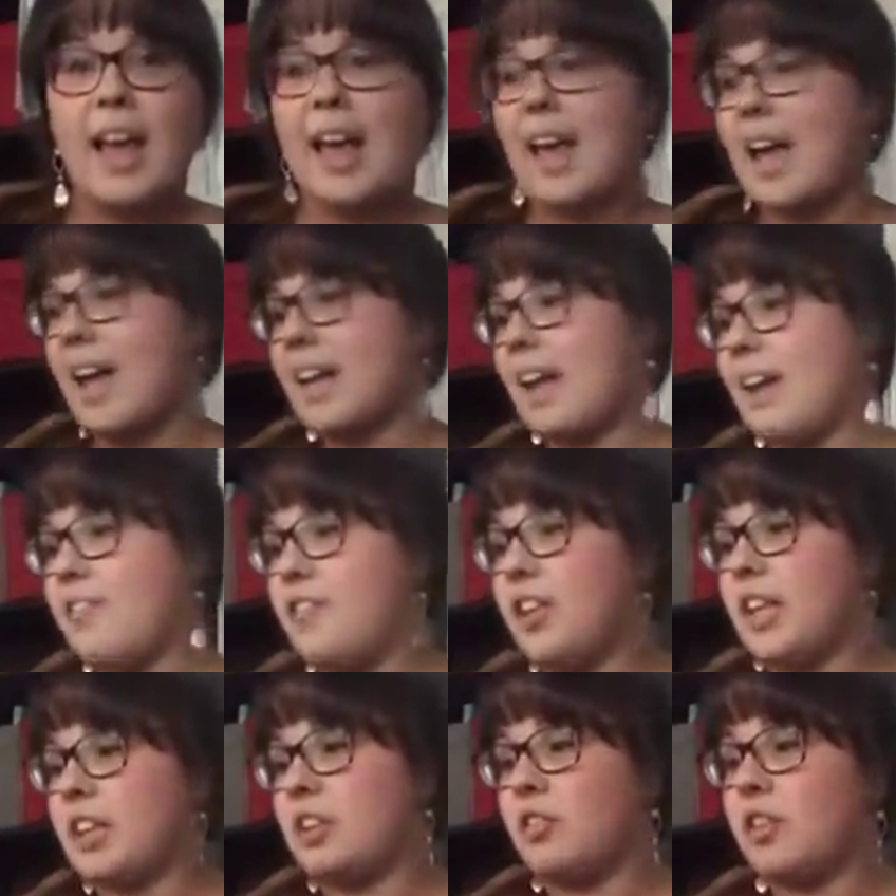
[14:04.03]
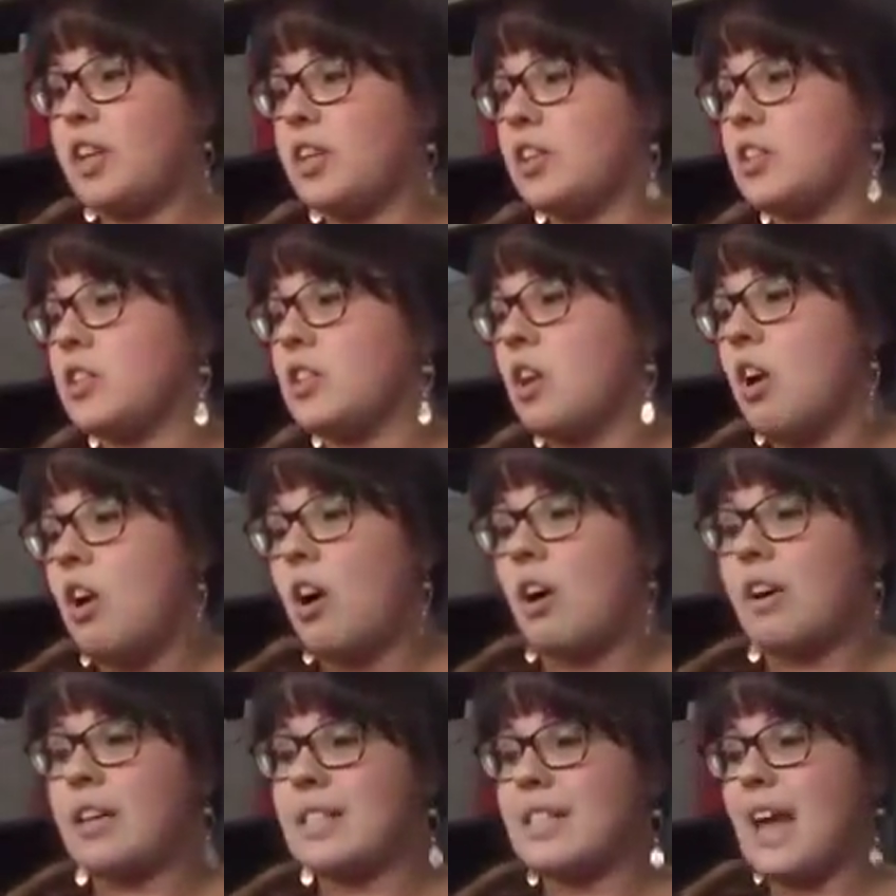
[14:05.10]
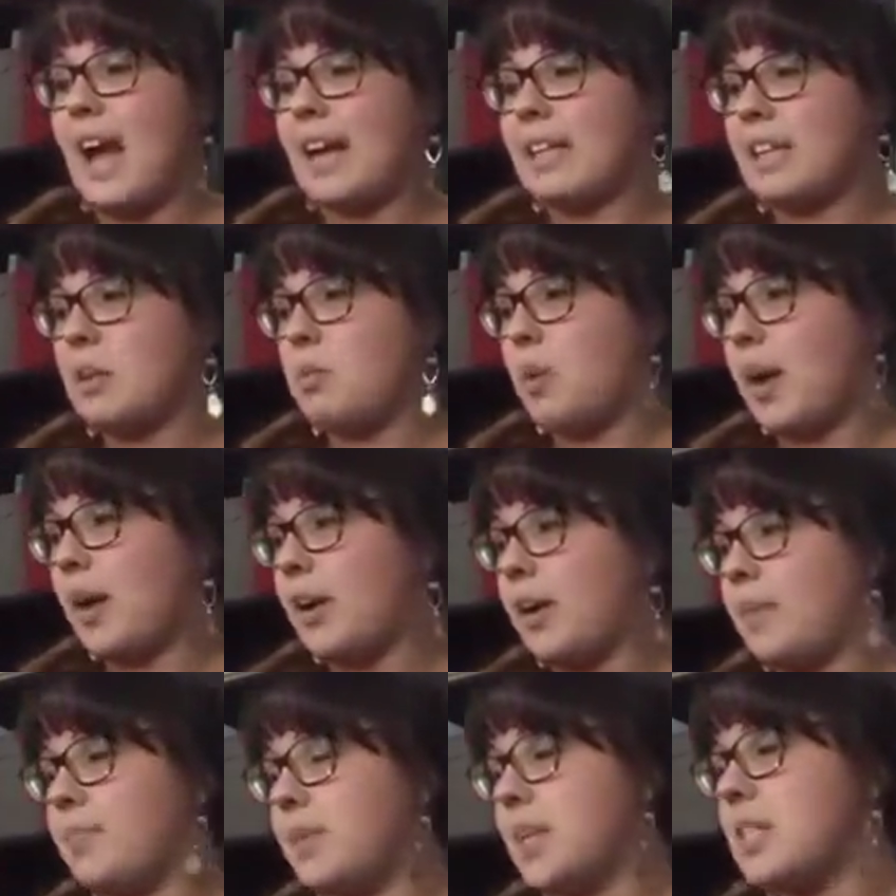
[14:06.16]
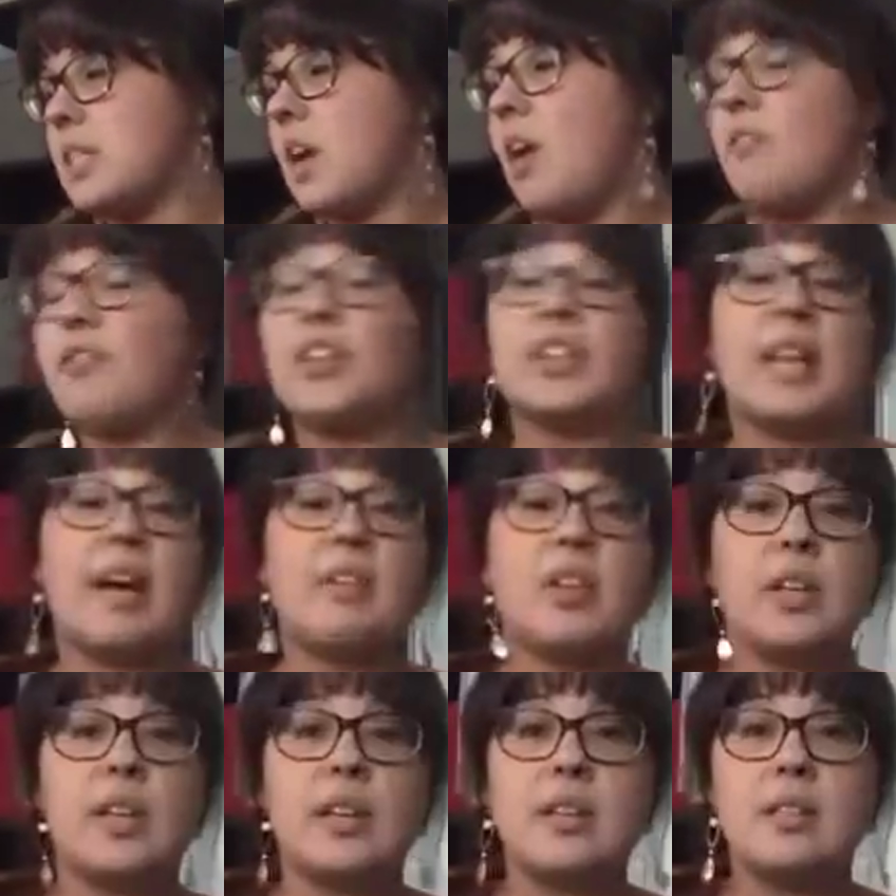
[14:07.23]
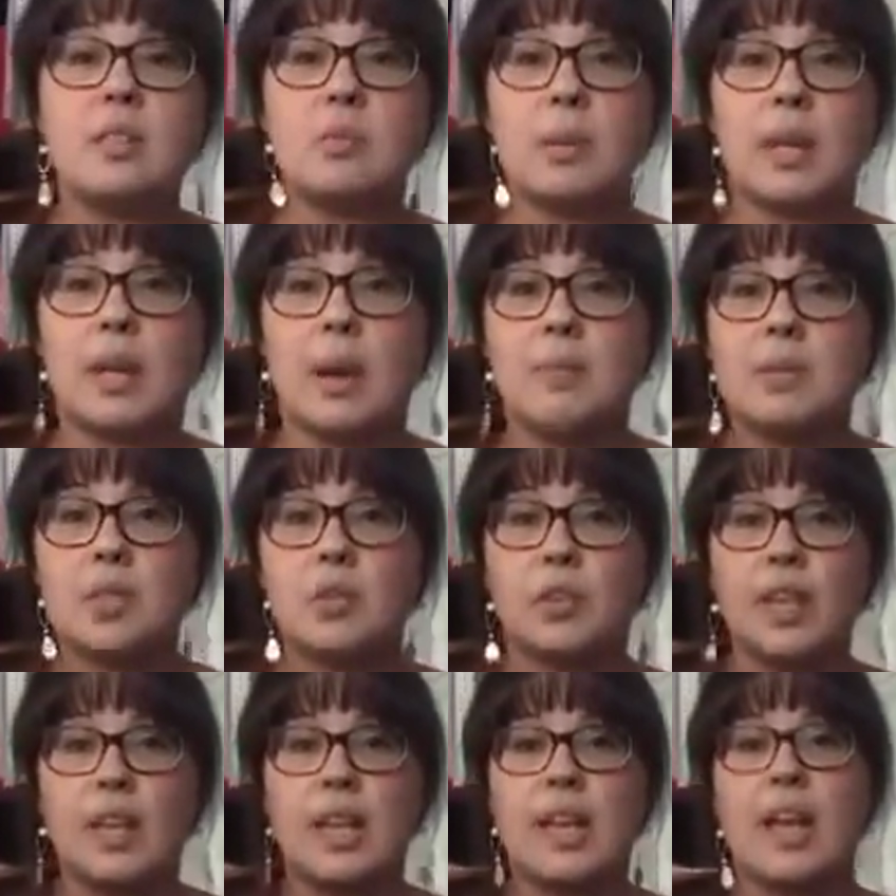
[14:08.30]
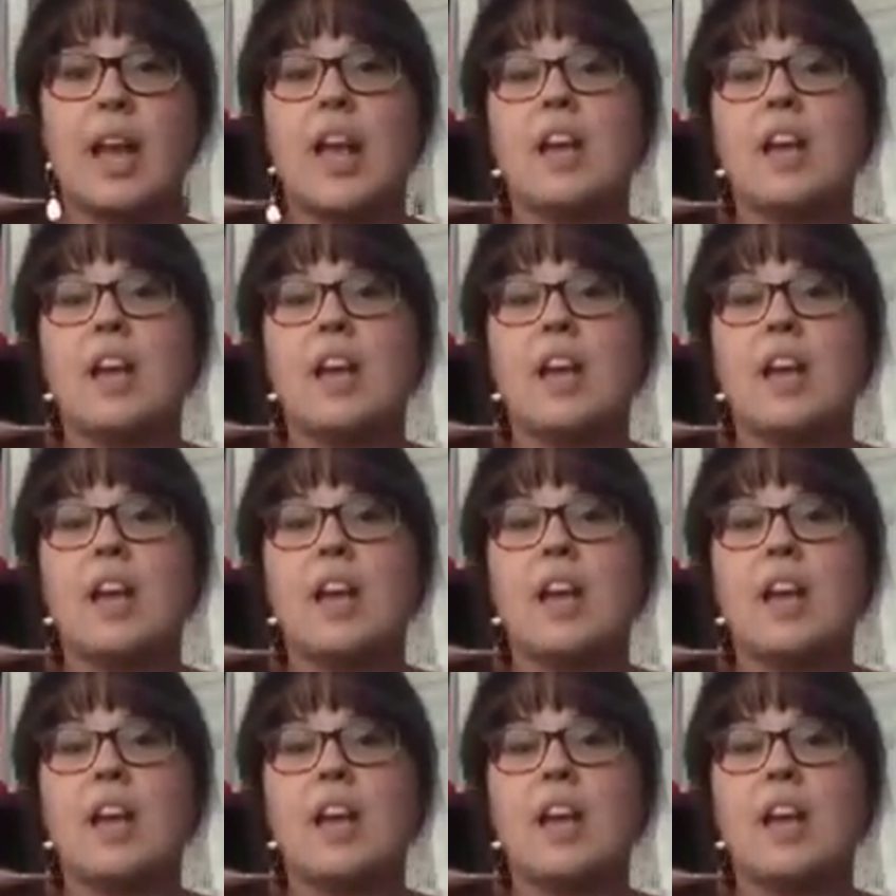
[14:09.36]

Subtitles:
And I feel like the readers are exactly where his comfort level is when it comes to reading.